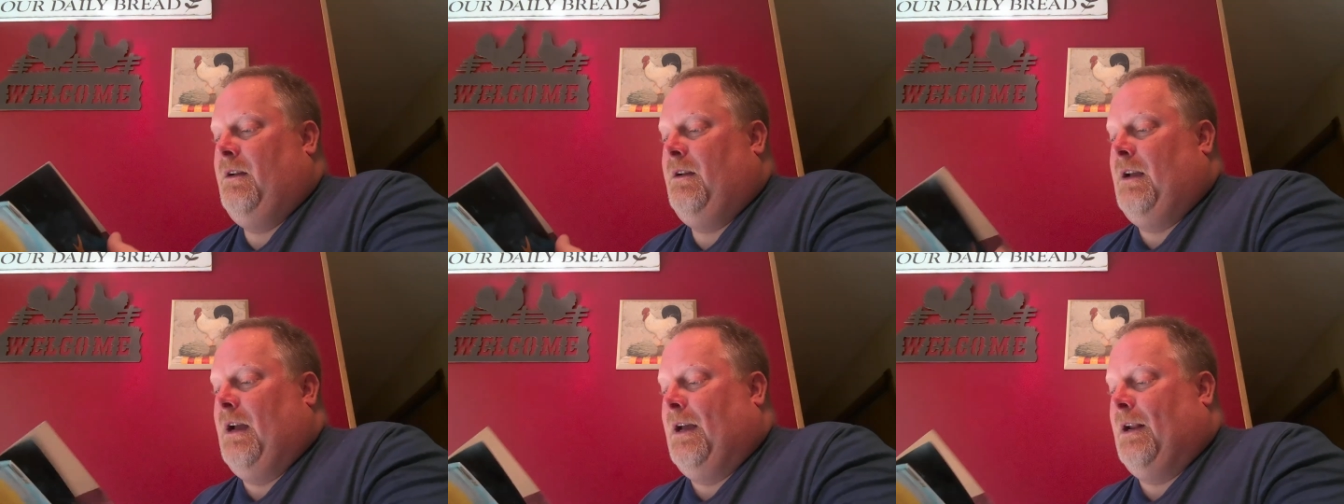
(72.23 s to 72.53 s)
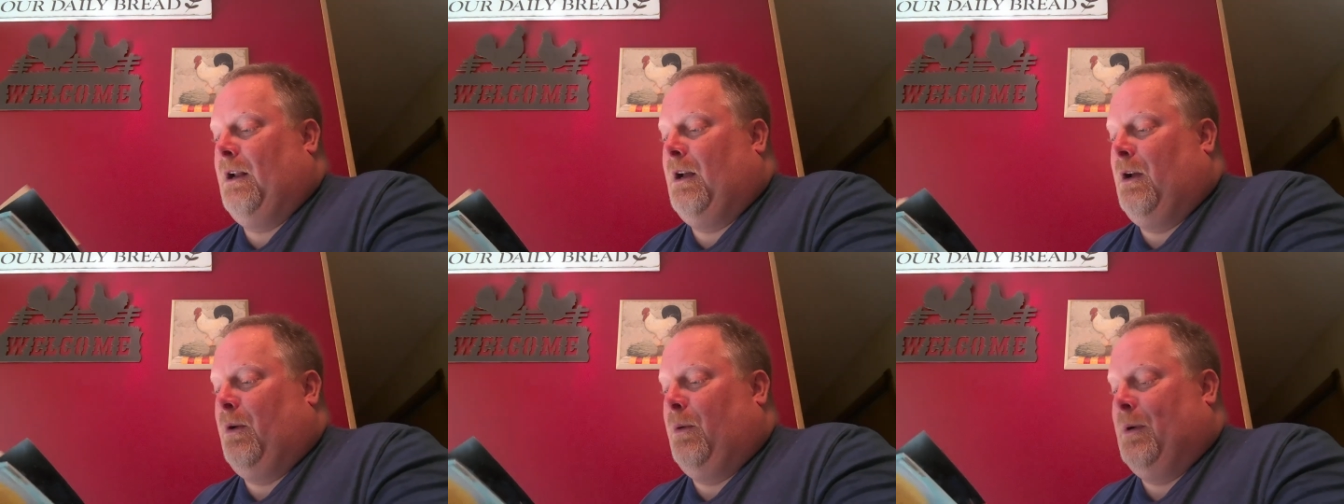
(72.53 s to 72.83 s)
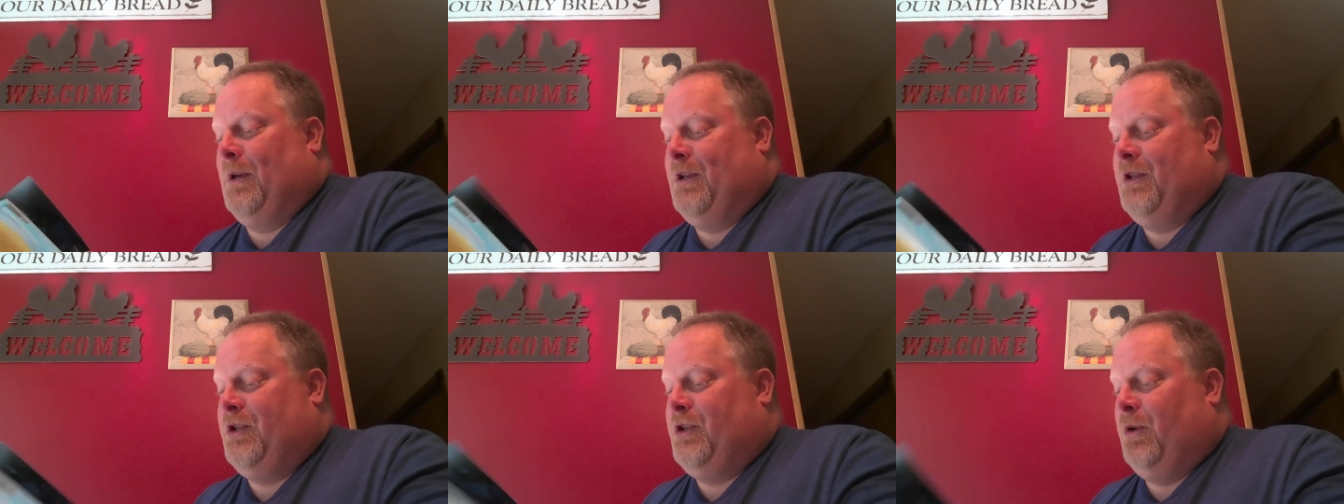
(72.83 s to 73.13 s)
God
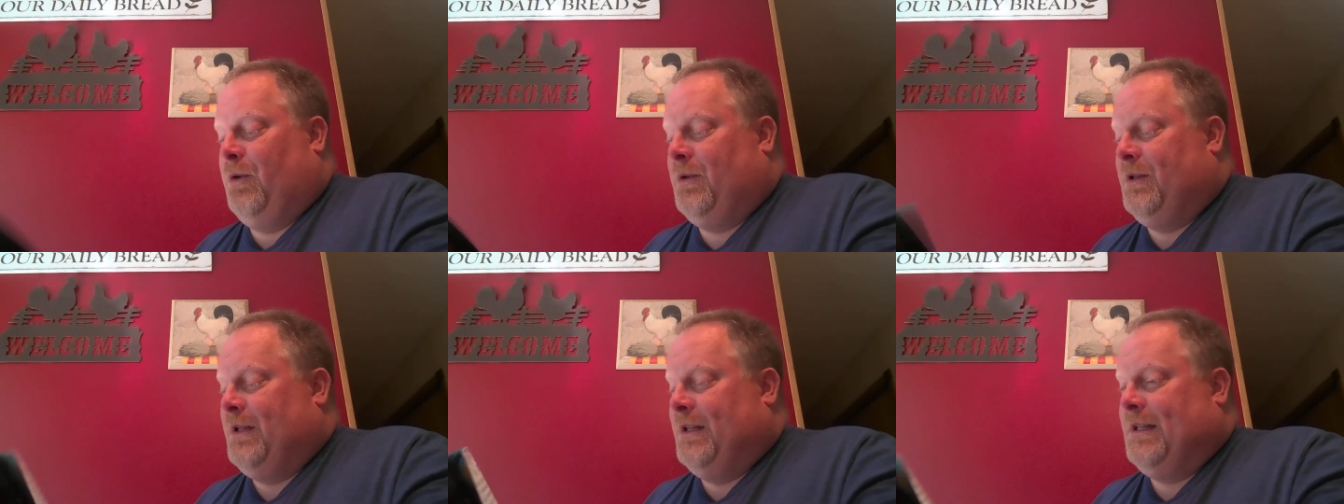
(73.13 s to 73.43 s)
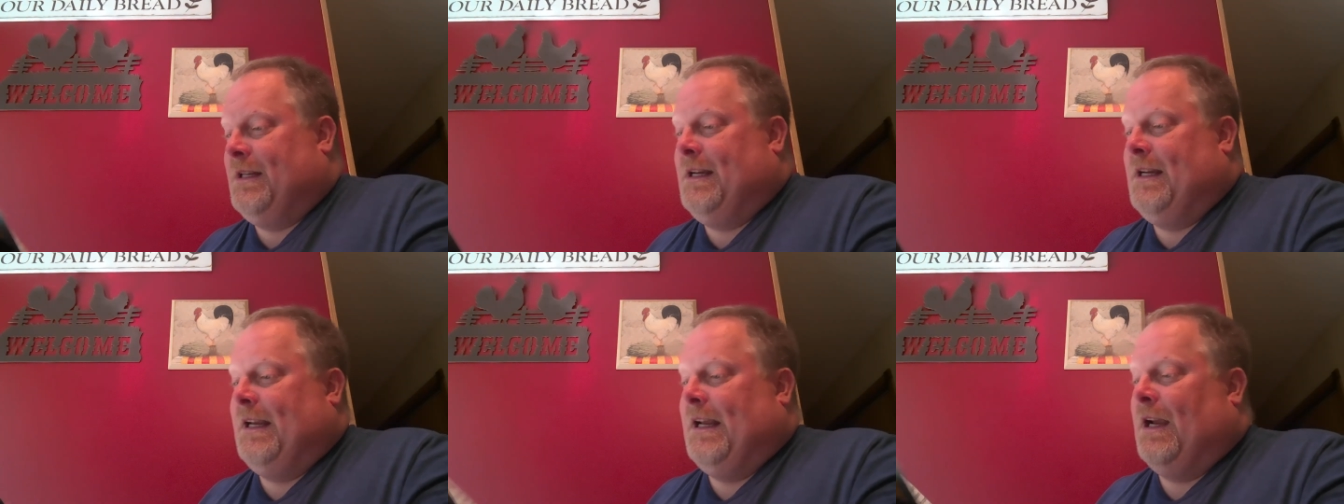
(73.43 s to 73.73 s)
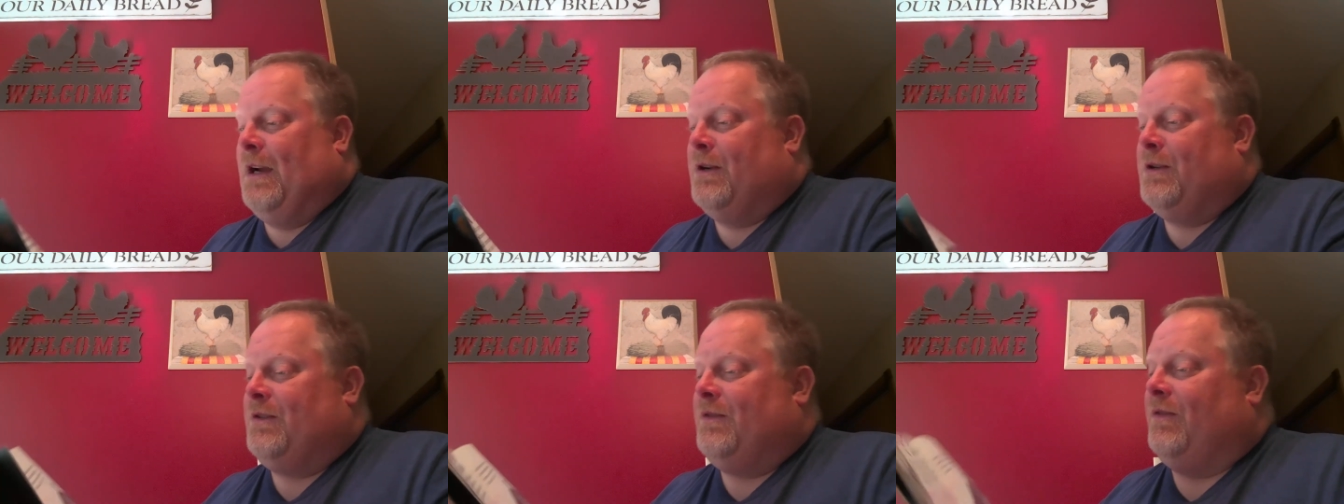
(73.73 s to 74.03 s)
always shows us he
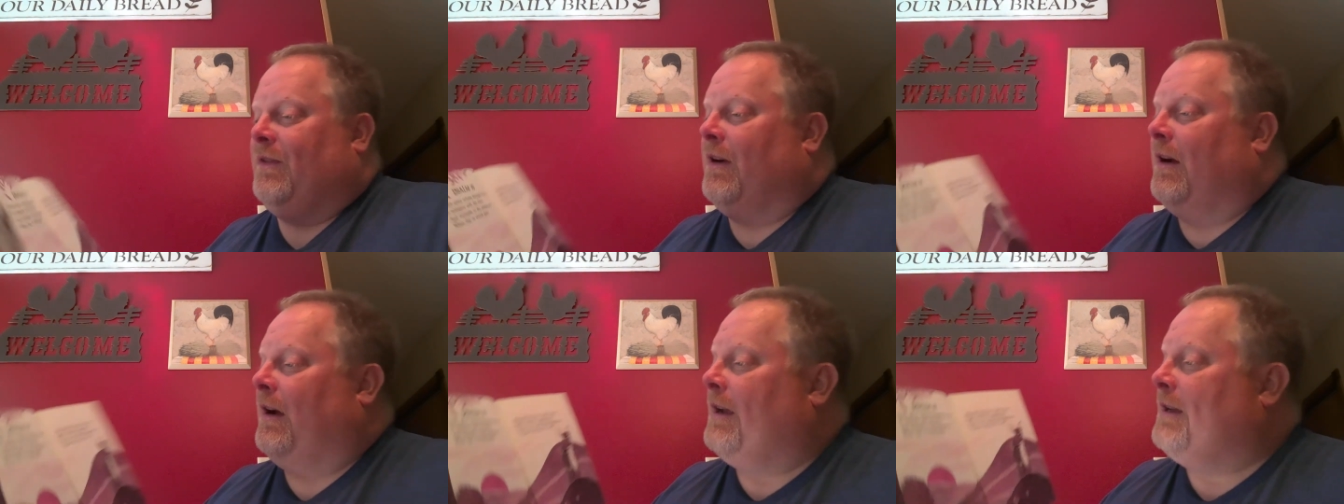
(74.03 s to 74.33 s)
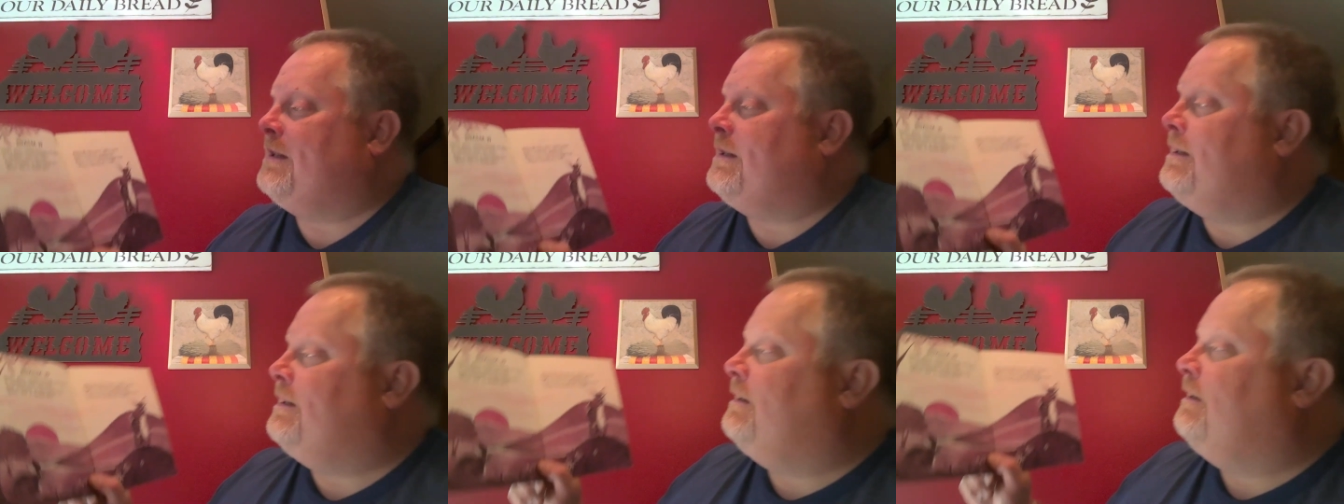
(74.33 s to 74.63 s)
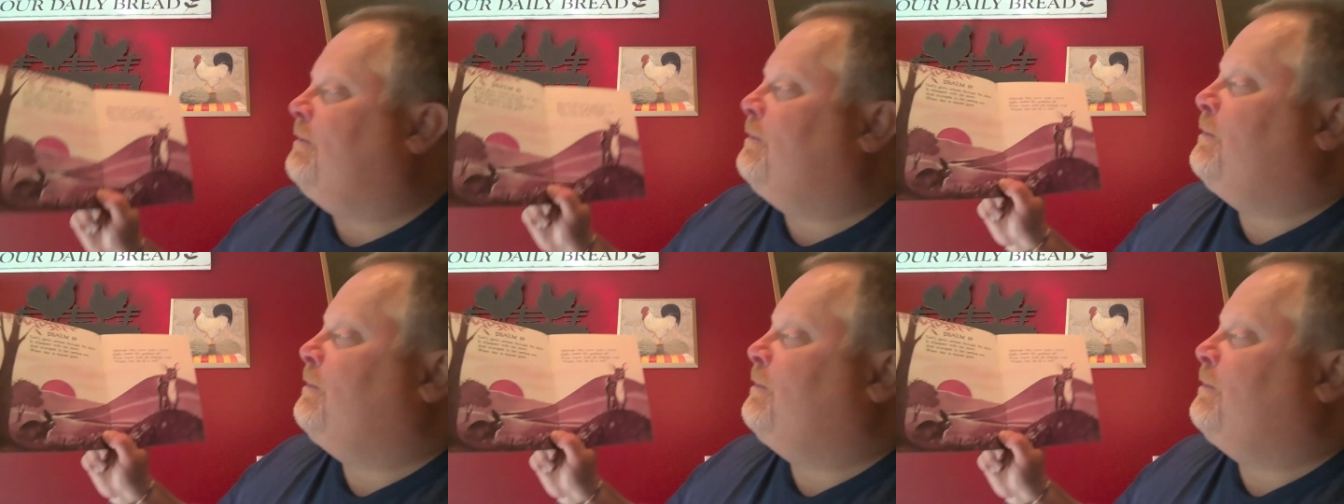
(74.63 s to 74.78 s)
cares for us.